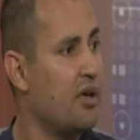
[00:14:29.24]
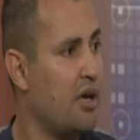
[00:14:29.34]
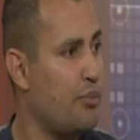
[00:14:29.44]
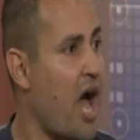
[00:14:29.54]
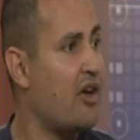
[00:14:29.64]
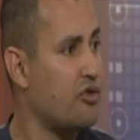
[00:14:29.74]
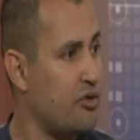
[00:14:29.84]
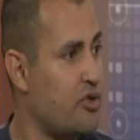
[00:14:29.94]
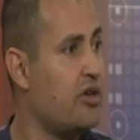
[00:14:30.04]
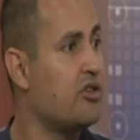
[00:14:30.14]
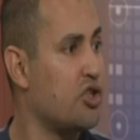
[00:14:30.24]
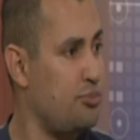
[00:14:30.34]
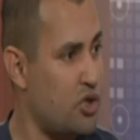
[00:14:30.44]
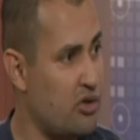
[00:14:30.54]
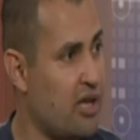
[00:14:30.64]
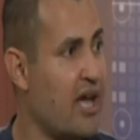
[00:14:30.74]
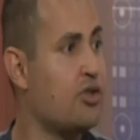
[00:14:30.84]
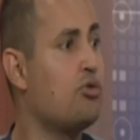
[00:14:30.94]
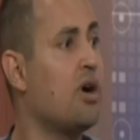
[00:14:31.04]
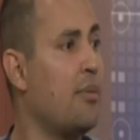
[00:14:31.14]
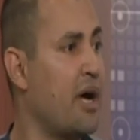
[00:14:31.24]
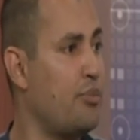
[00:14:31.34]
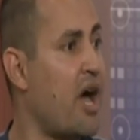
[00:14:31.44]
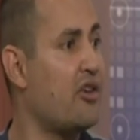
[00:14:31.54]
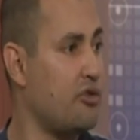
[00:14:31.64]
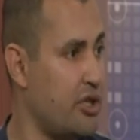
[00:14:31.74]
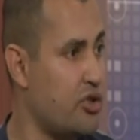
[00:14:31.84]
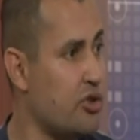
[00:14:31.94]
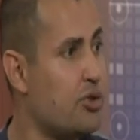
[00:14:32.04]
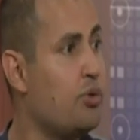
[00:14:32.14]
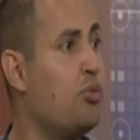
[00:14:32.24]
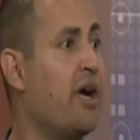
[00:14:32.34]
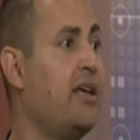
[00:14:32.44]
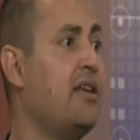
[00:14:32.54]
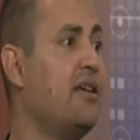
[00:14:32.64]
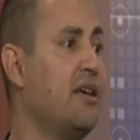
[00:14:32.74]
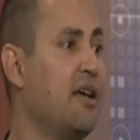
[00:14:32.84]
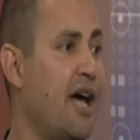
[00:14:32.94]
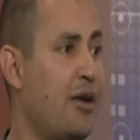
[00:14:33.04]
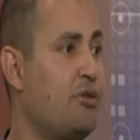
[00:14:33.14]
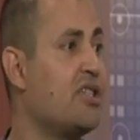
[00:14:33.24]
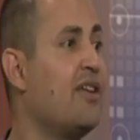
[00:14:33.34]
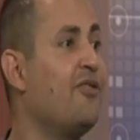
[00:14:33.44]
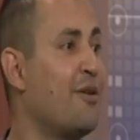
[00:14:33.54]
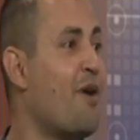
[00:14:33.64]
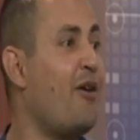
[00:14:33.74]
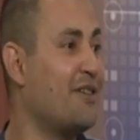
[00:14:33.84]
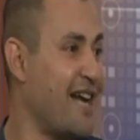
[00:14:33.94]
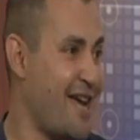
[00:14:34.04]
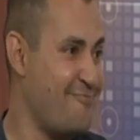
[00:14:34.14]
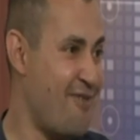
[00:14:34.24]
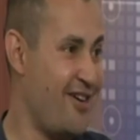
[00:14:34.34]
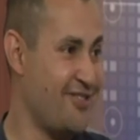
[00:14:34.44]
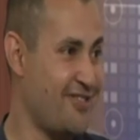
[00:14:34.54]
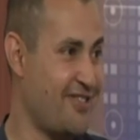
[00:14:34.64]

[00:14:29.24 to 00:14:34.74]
pastor in Syria Christian Mission Alliance, to come and pastor a church. We went in and we stayed for about 9 months.